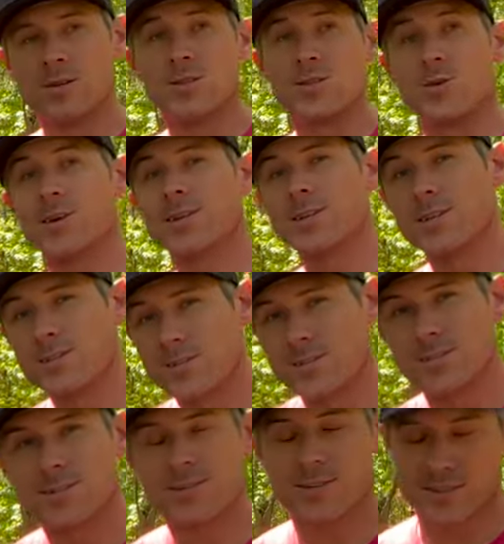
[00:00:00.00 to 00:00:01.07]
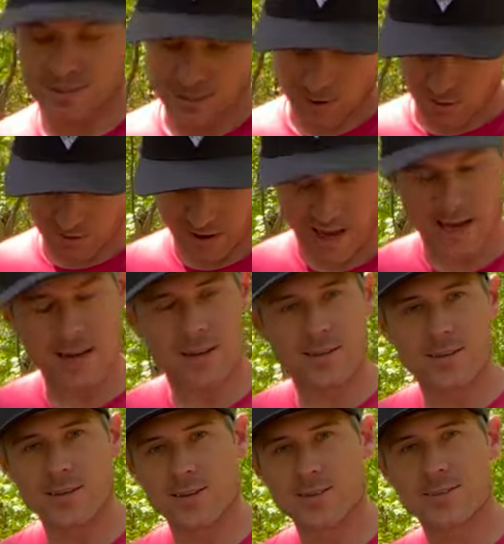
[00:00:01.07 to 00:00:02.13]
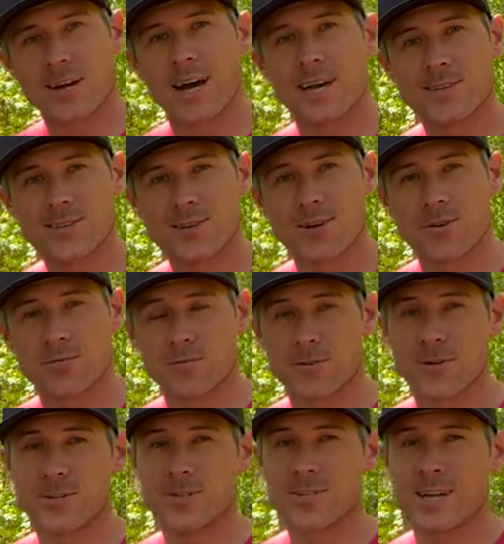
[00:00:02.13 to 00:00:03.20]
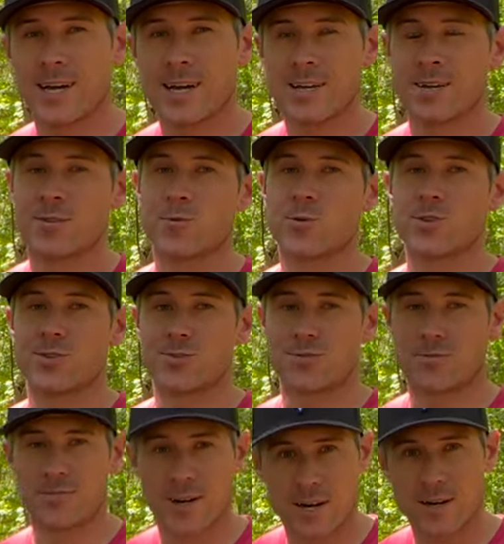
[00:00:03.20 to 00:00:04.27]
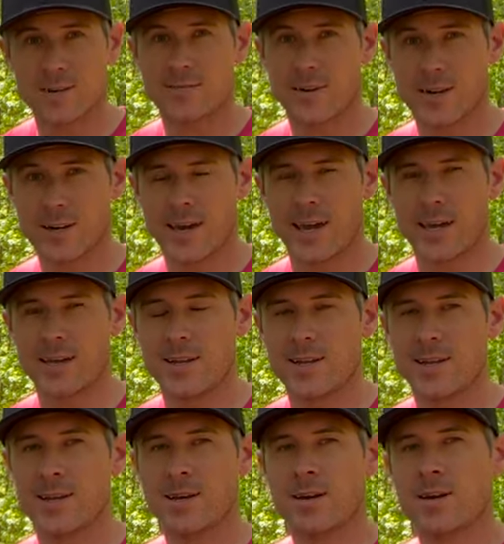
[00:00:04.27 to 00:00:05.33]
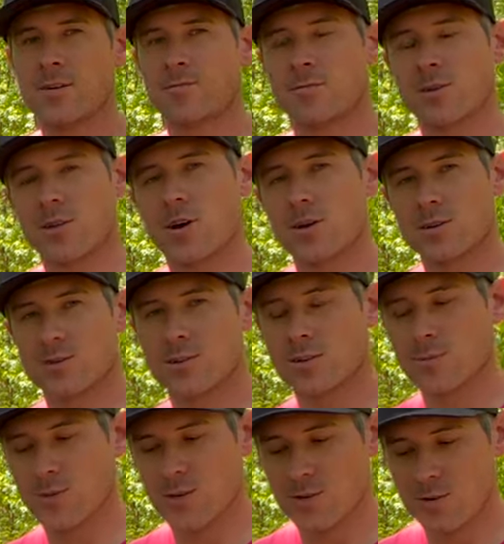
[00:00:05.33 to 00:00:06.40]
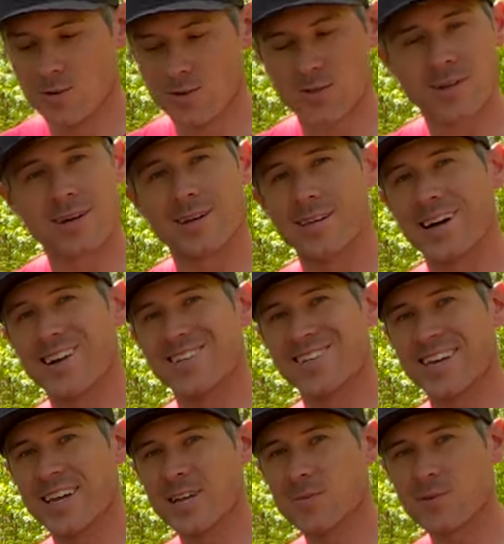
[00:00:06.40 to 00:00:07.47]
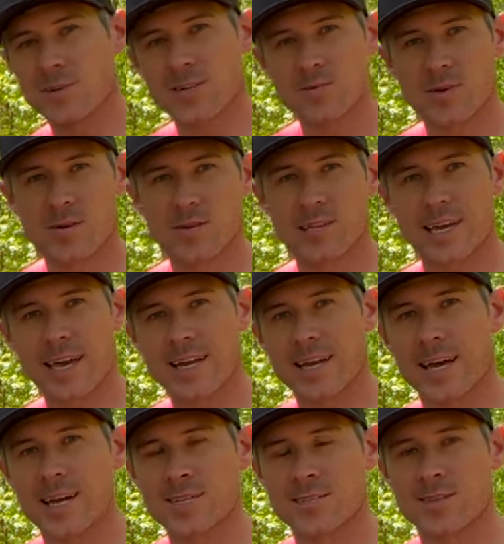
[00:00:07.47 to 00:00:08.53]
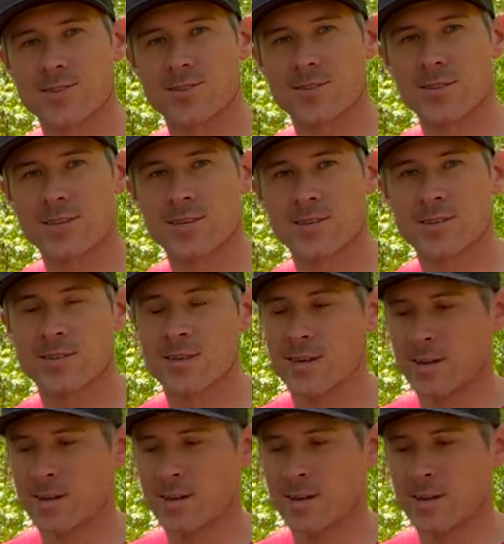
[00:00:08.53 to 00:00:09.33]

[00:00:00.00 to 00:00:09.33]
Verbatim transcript: So in addition, you can see we've added this Iceco fridge slide, which is very, very handy for long-term use, allowing anyone to be able to gain access to this.